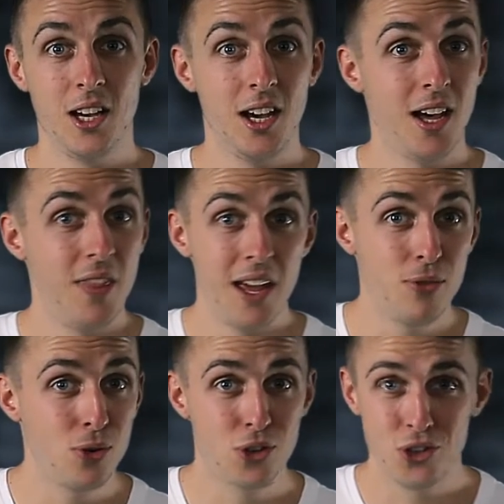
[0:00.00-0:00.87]
and
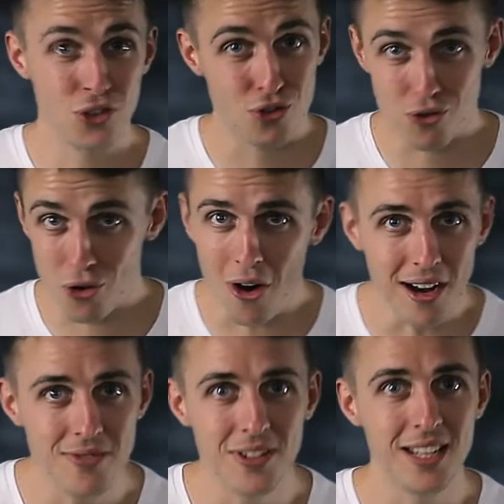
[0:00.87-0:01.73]
therefore
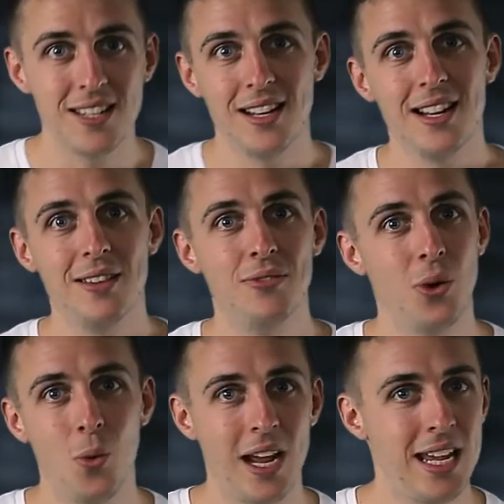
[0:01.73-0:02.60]
striving to live the
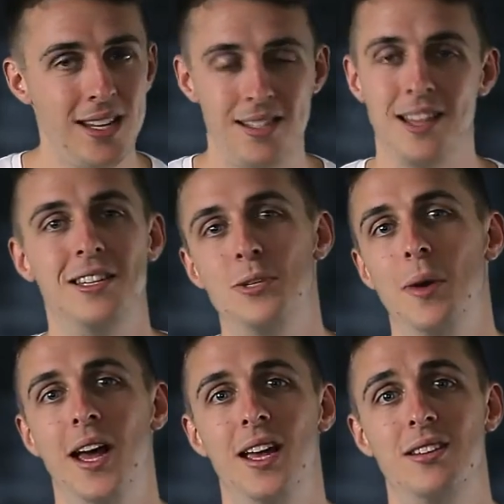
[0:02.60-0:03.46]
way he says is
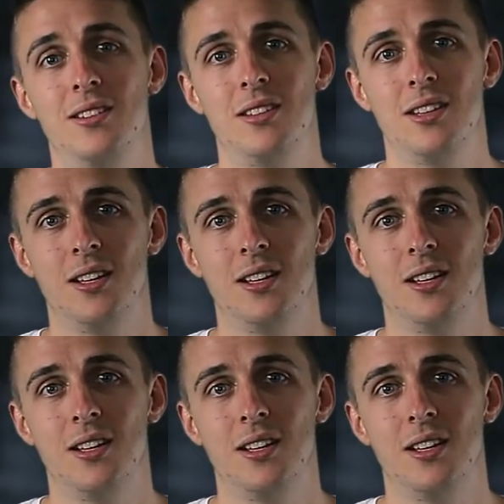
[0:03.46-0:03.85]
best?